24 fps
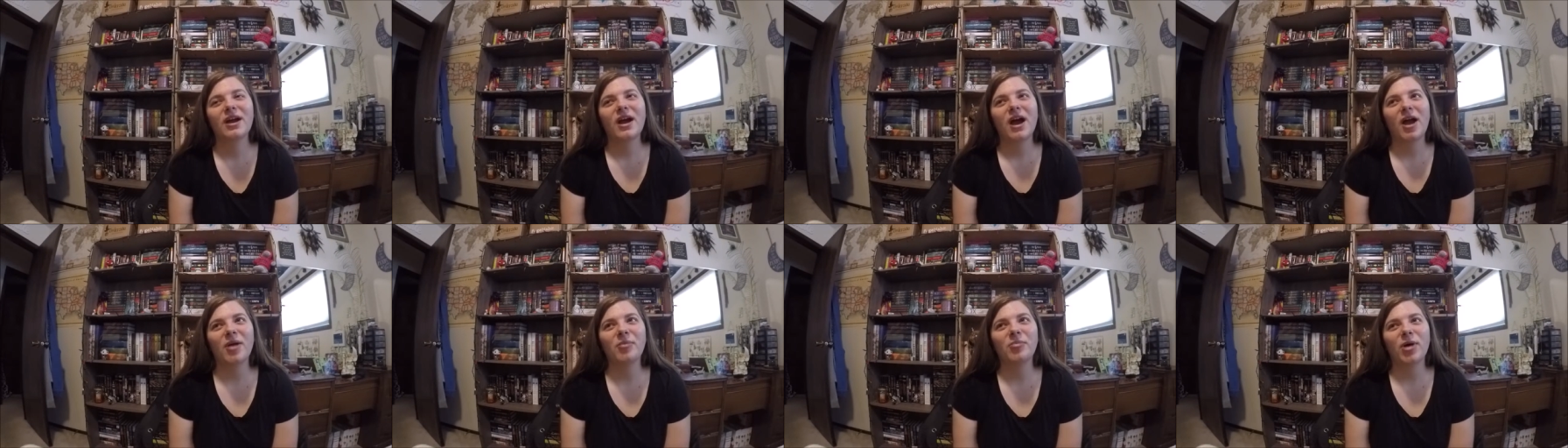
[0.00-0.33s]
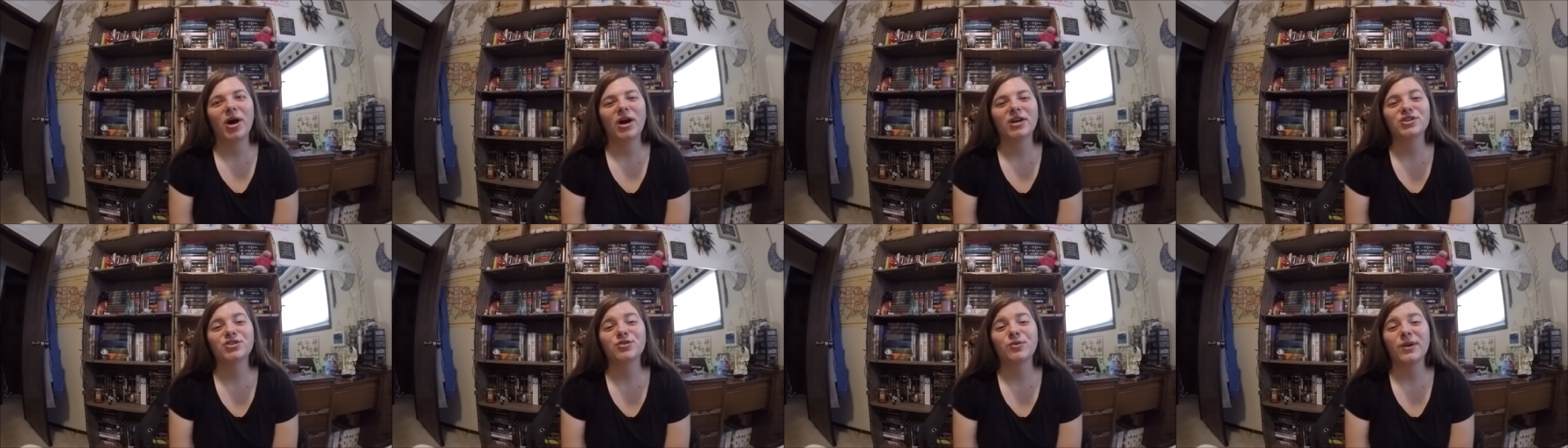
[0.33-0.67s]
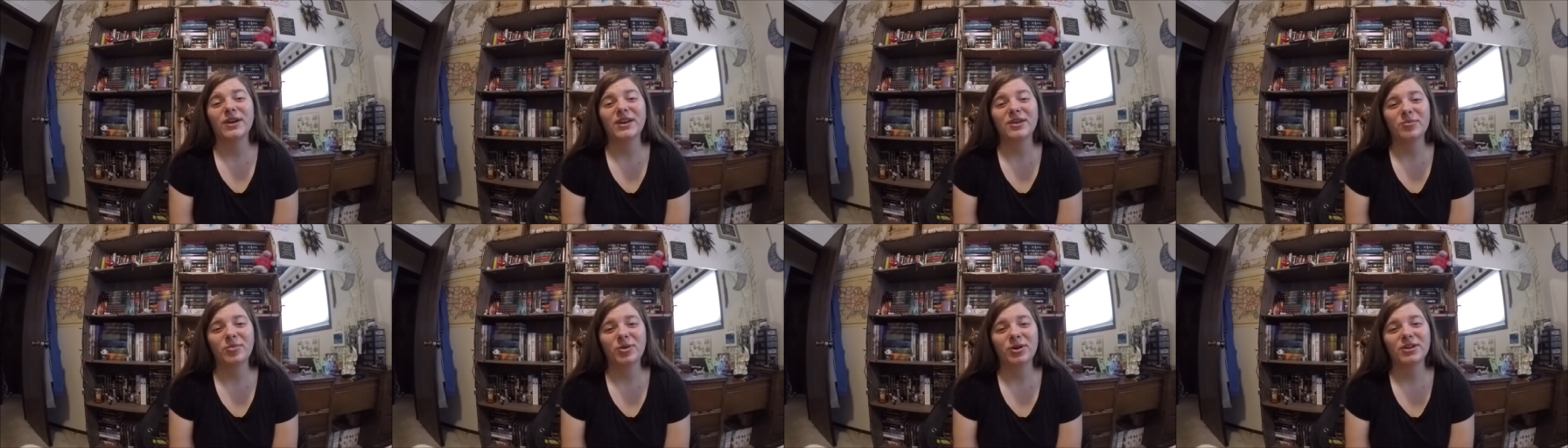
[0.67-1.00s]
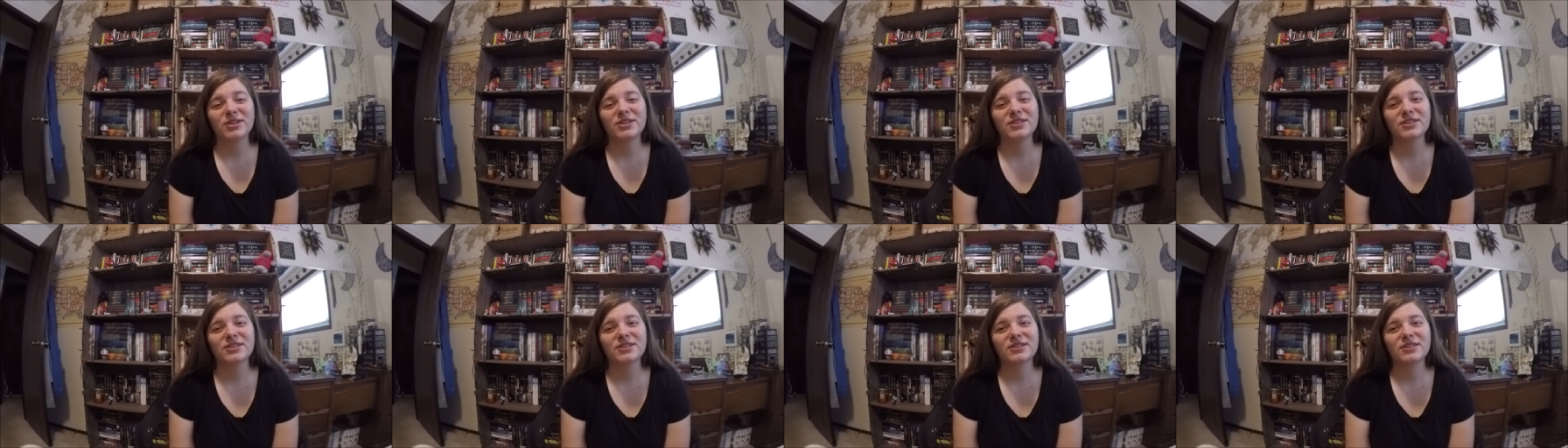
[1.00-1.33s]
I bought 20
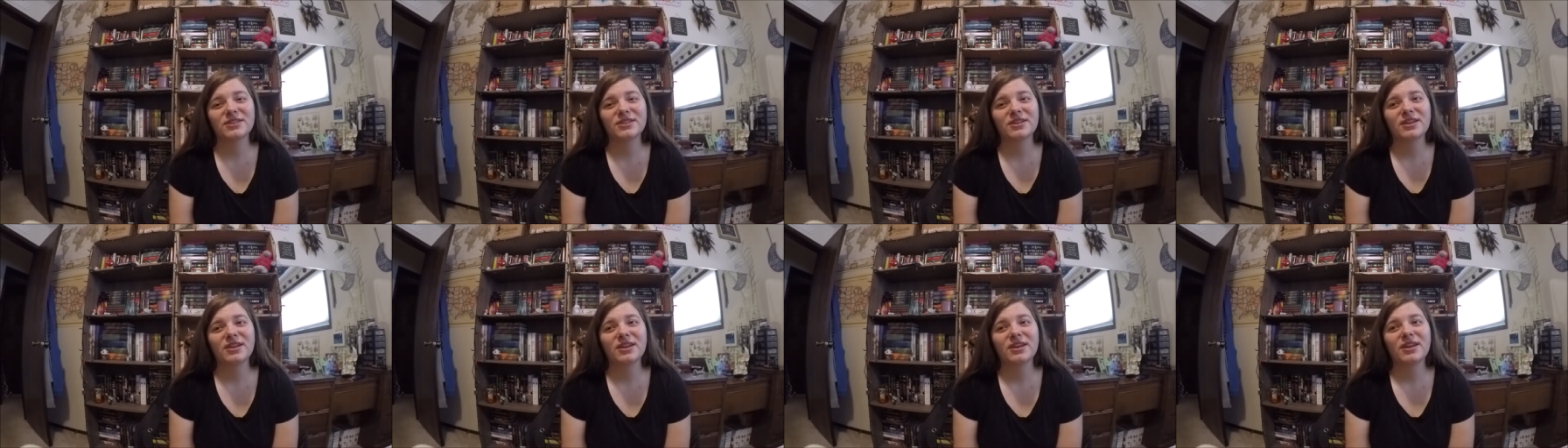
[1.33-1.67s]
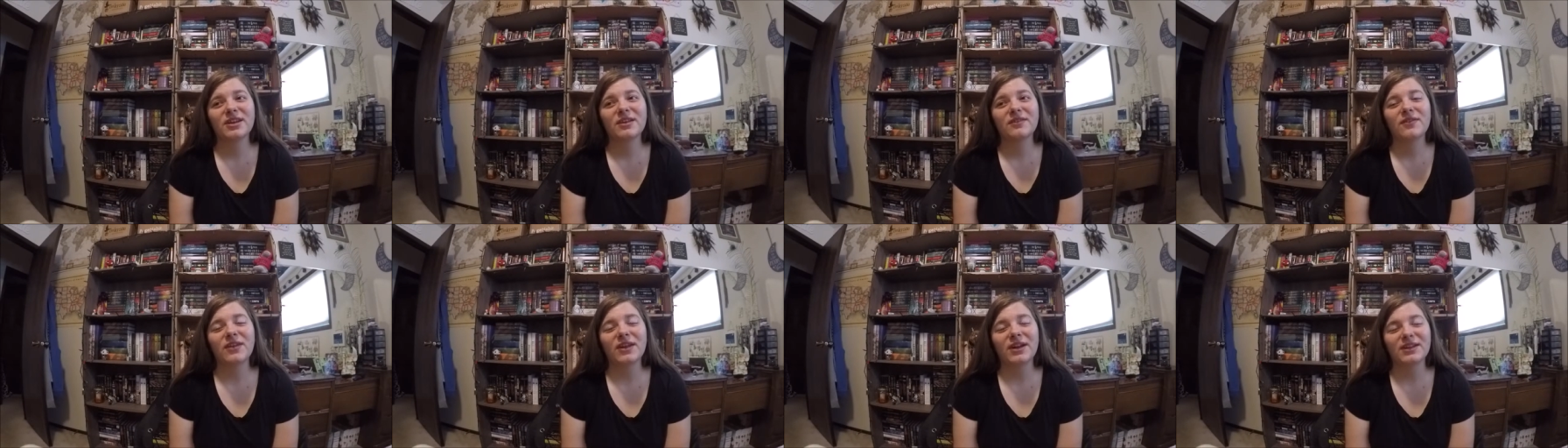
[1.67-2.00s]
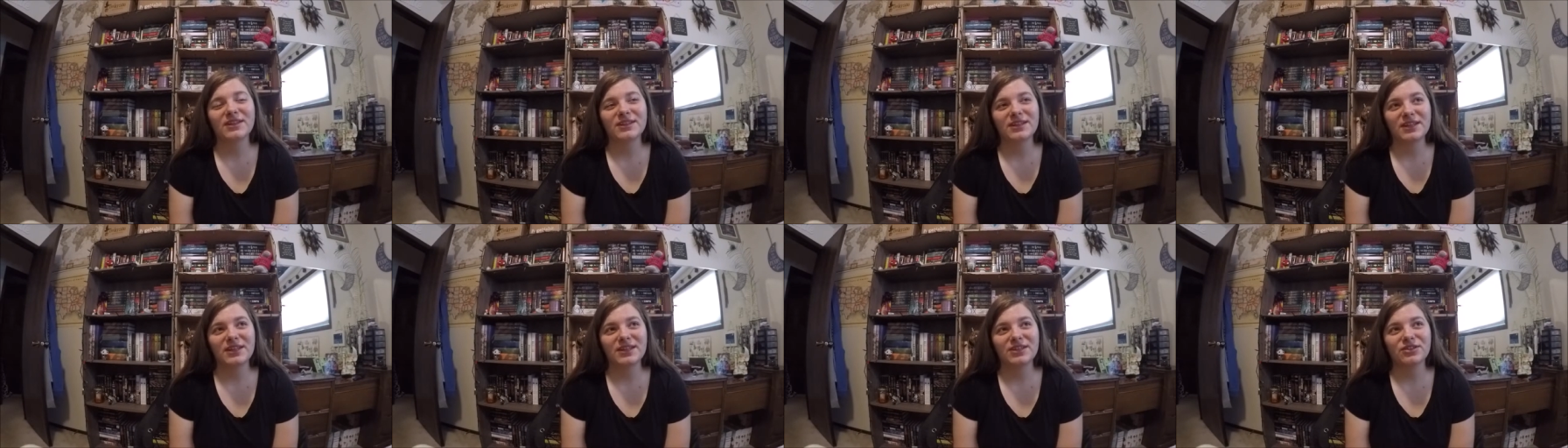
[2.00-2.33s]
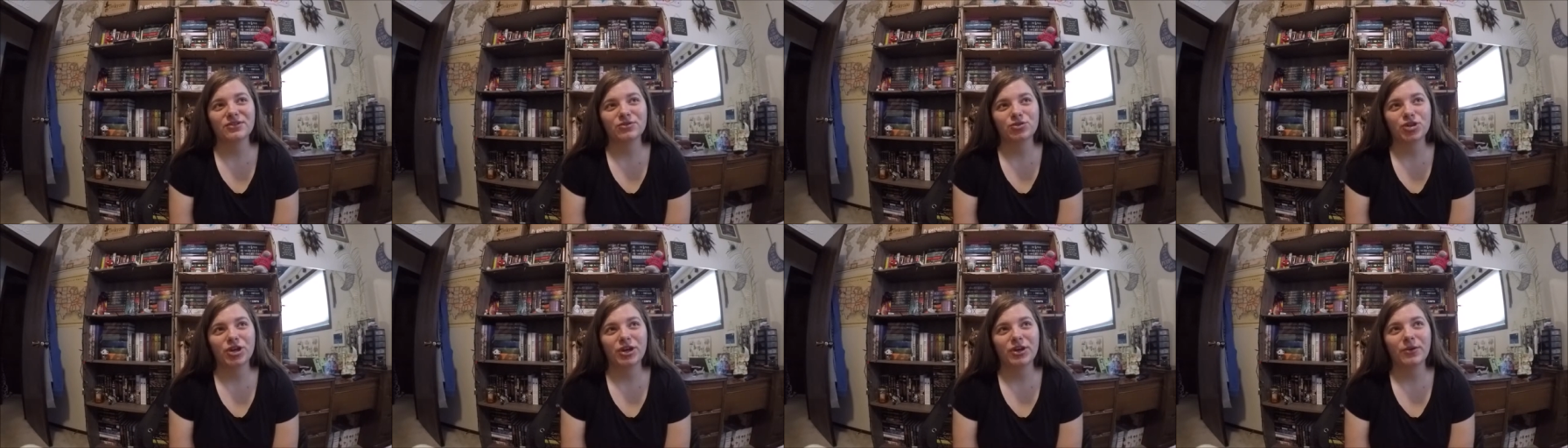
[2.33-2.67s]
books that I didn't get
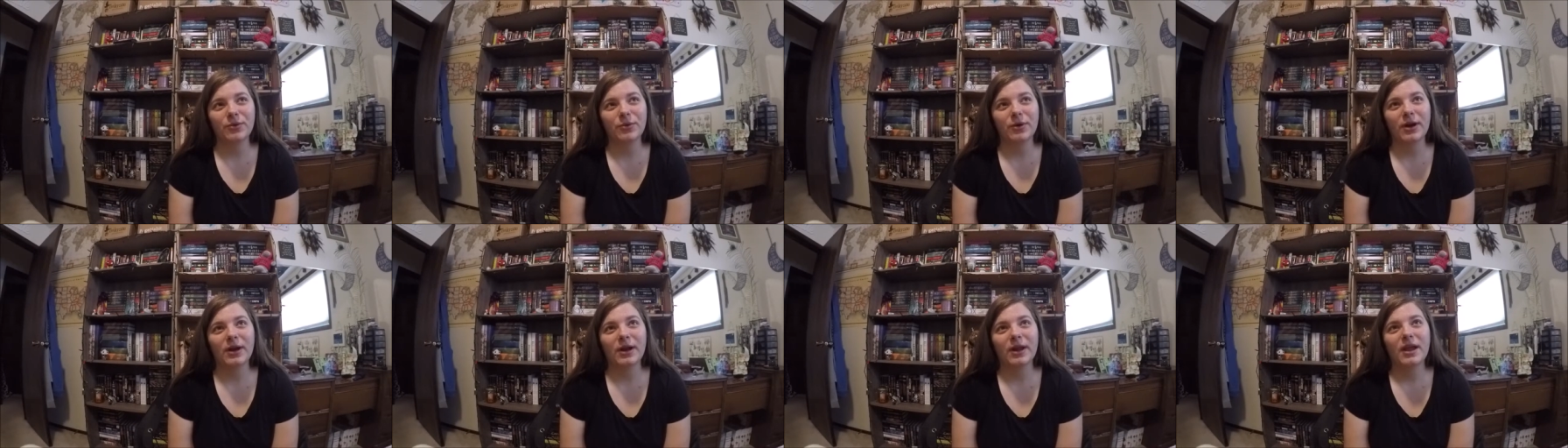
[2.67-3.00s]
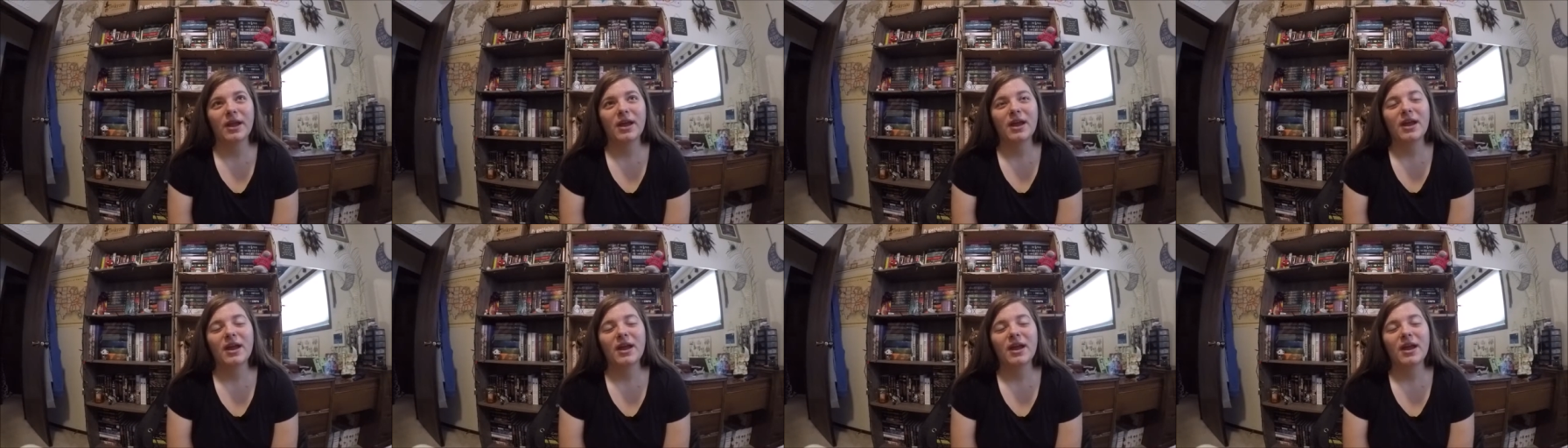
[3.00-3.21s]
till January.